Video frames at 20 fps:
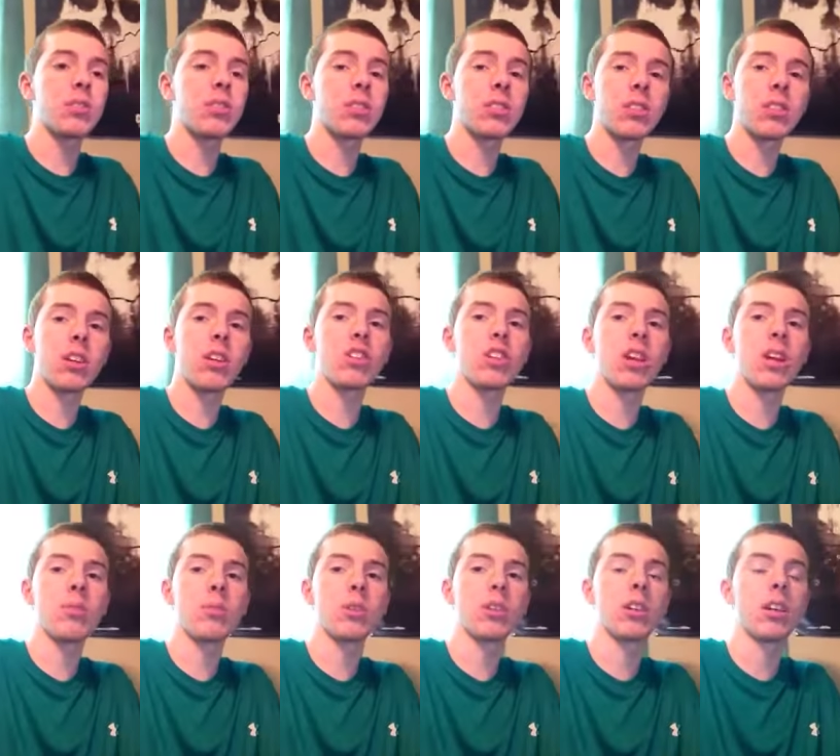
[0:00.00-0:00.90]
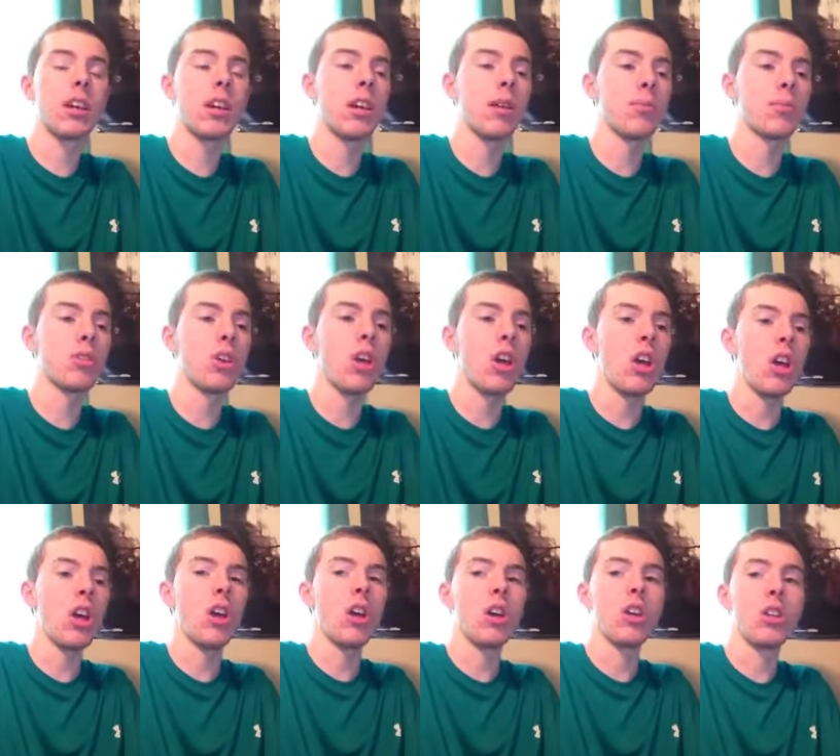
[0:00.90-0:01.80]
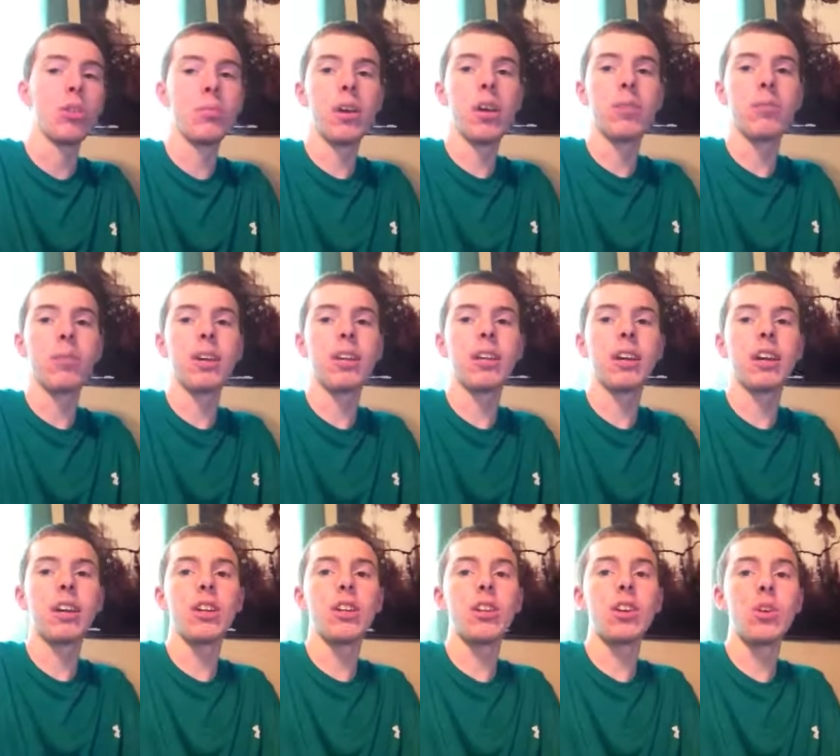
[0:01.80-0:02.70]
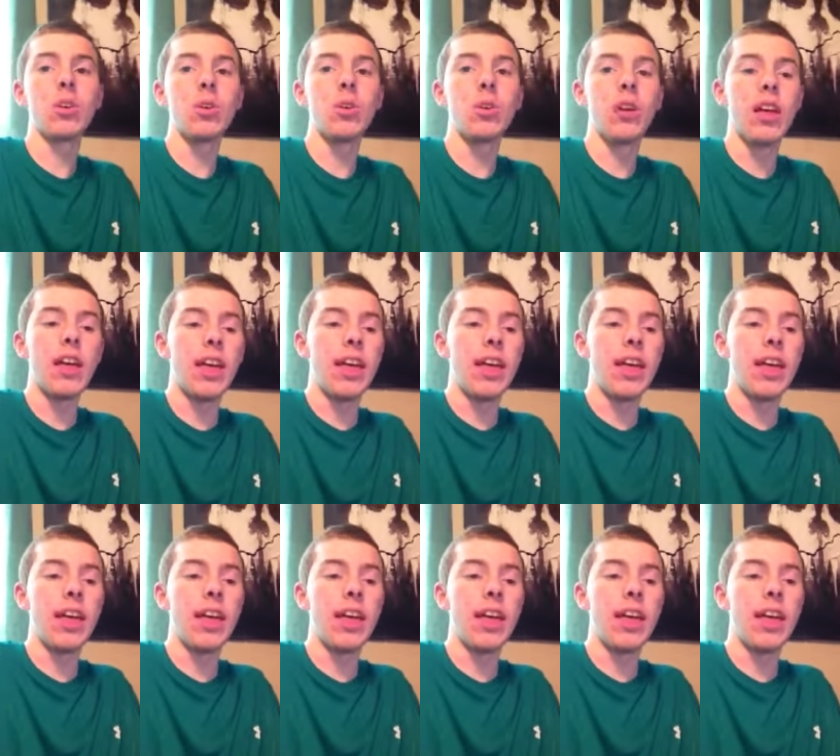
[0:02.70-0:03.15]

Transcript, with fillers: And Sledgehammer Games, you may or may not know,